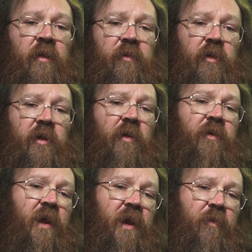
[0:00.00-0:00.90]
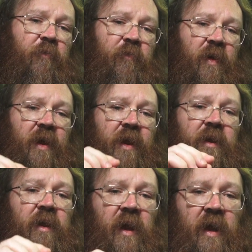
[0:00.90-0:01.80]
you're going to have
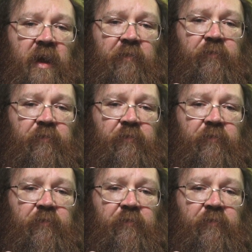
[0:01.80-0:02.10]
a half